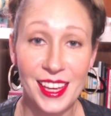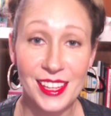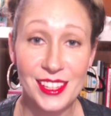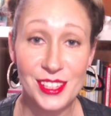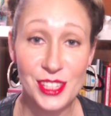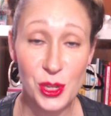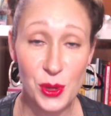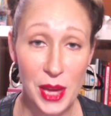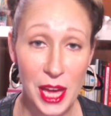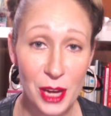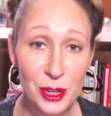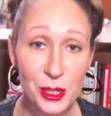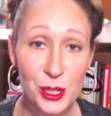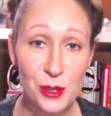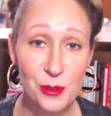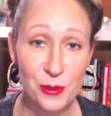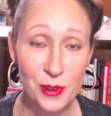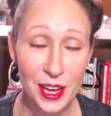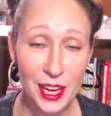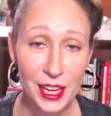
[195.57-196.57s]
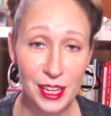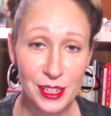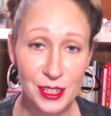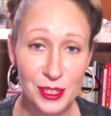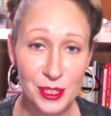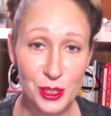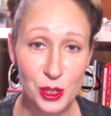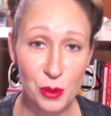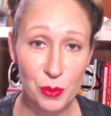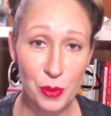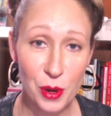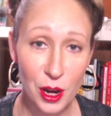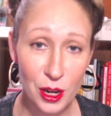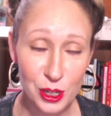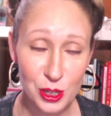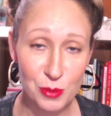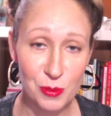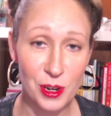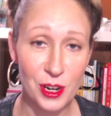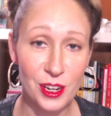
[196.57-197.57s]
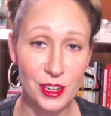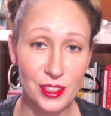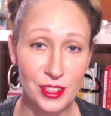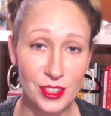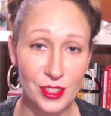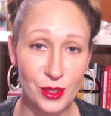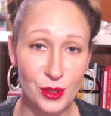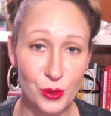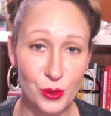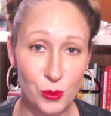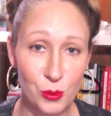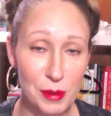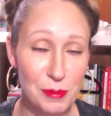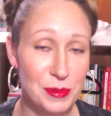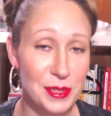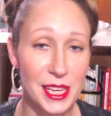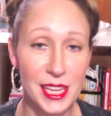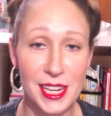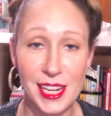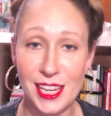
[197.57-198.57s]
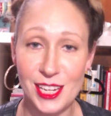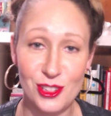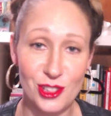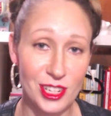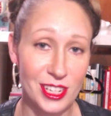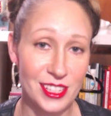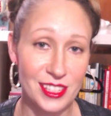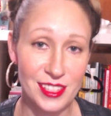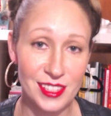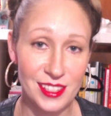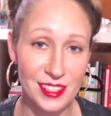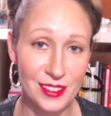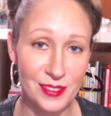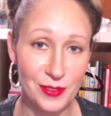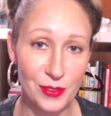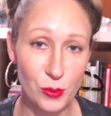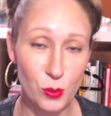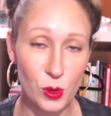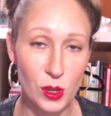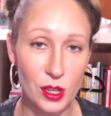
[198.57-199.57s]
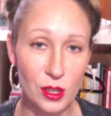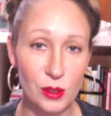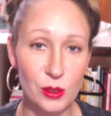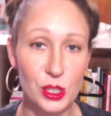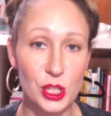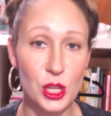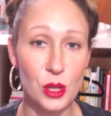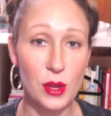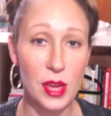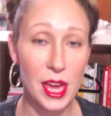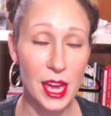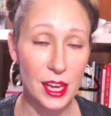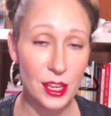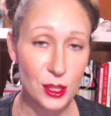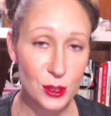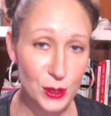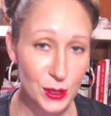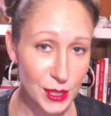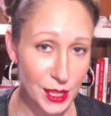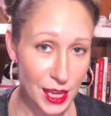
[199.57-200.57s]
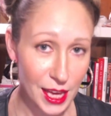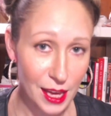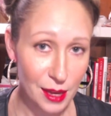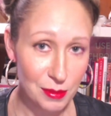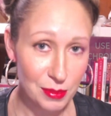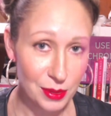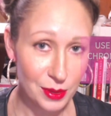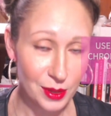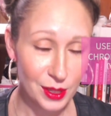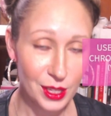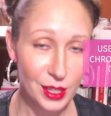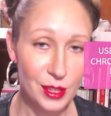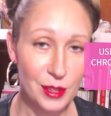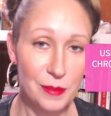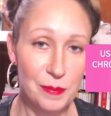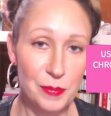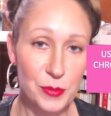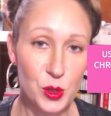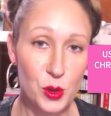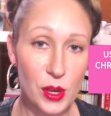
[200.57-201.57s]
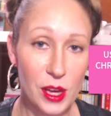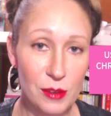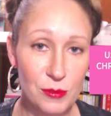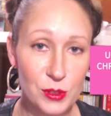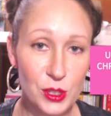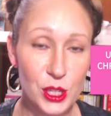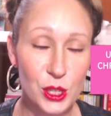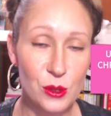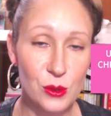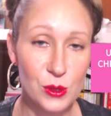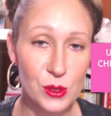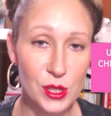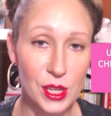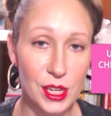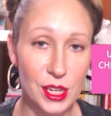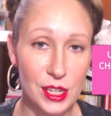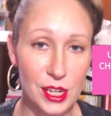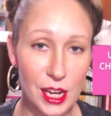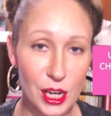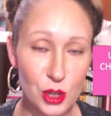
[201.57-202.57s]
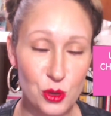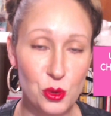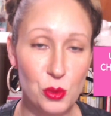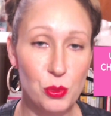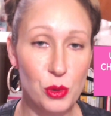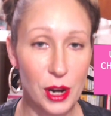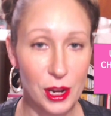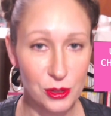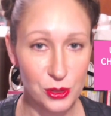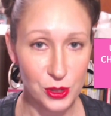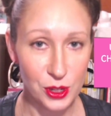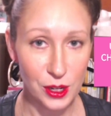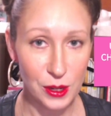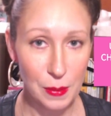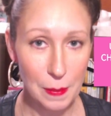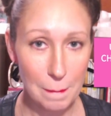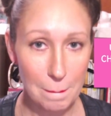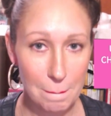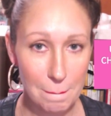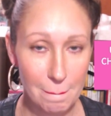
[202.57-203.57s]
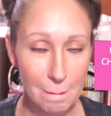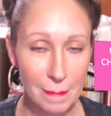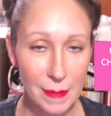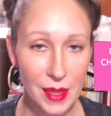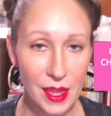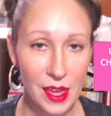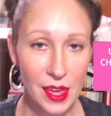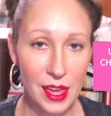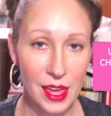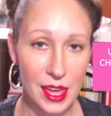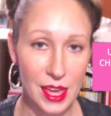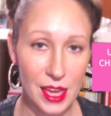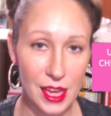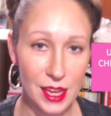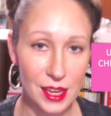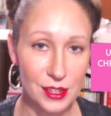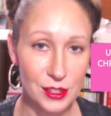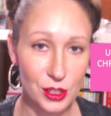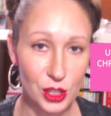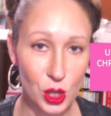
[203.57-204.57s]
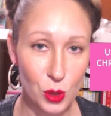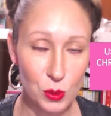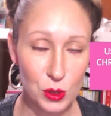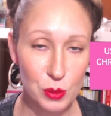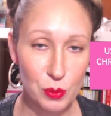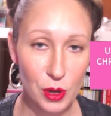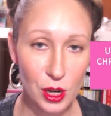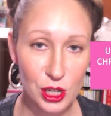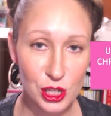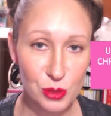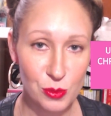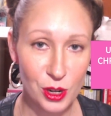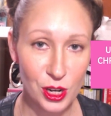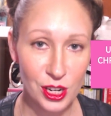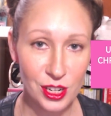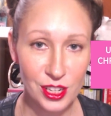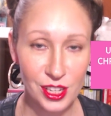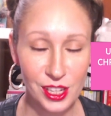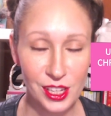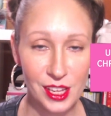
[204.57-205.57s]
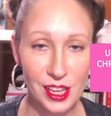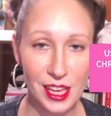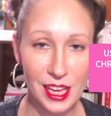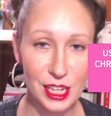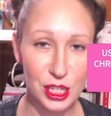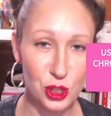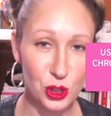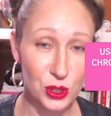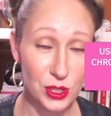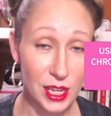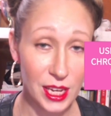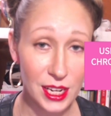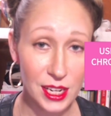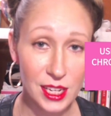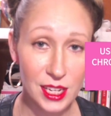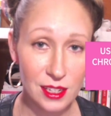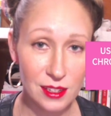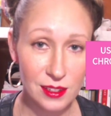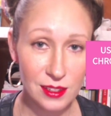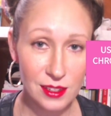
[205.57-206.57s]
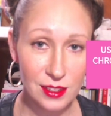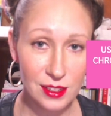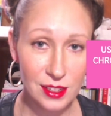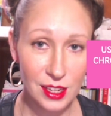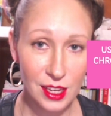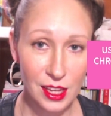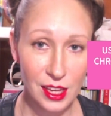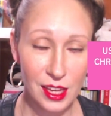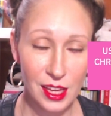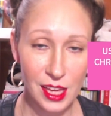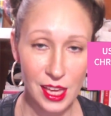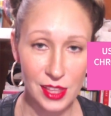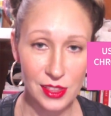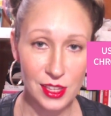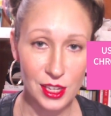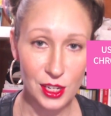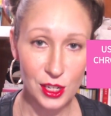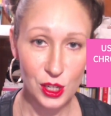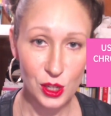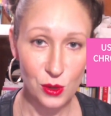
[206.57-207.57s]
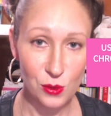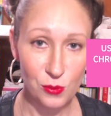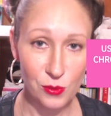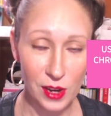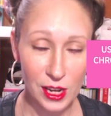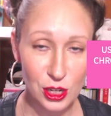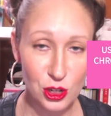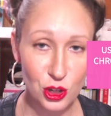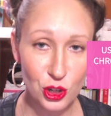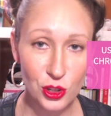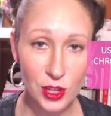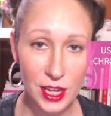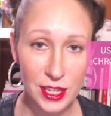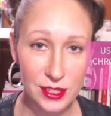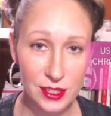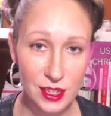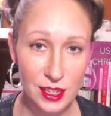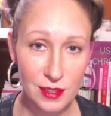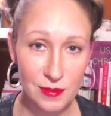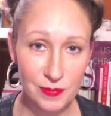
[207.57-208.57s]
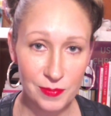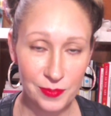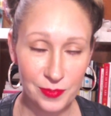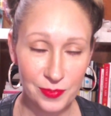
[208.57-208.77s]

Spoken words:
So how do you find your Poshmark website address? Well, you can't use the app. You have to use like an actual browser and go into Poshmark and you sign in, and then you find your closet,